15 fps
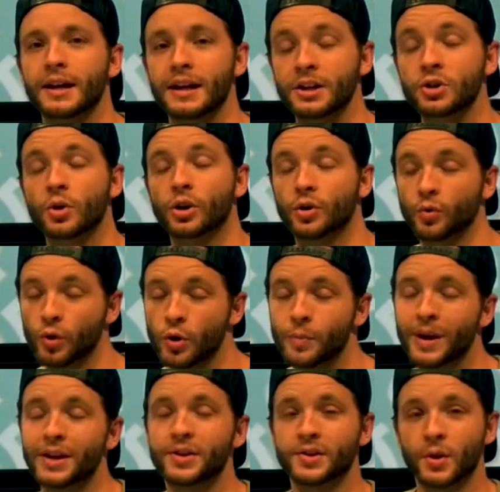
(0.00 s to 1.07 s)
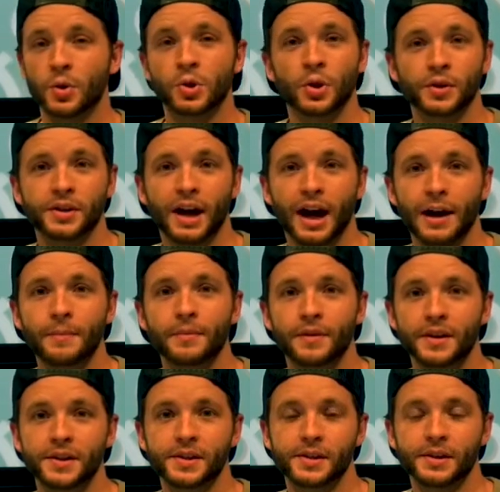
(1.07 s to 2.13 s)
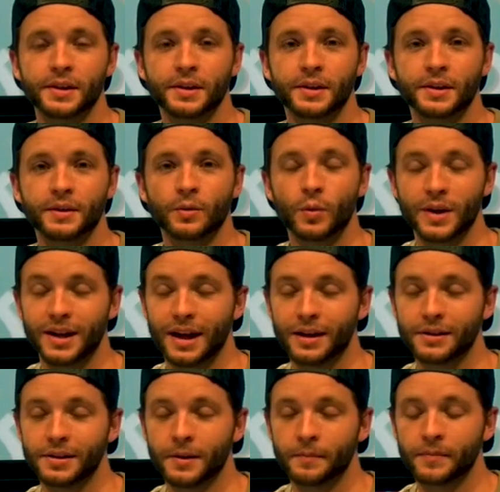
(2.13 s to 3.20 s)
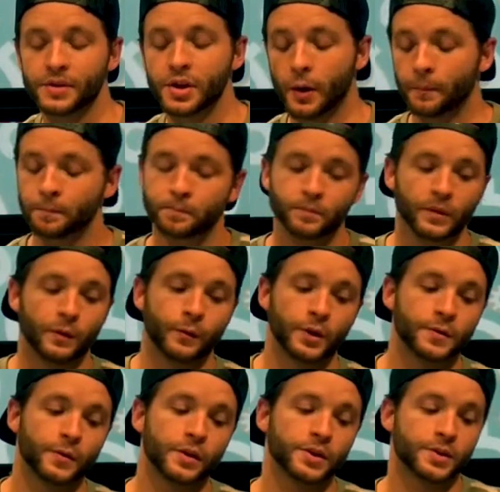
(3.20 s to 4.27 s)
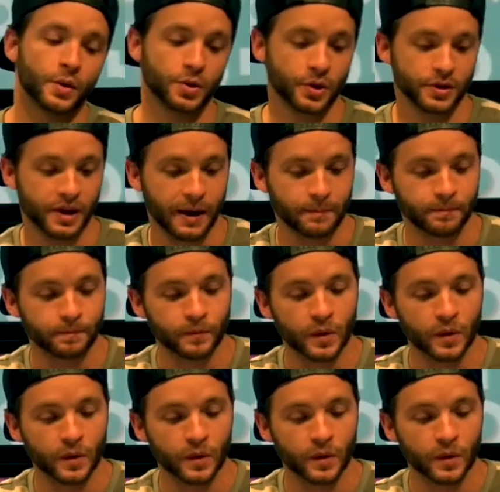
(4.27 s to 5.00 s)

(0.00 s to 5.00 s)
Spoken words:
in your group and social time this weekend. So, first for the social time.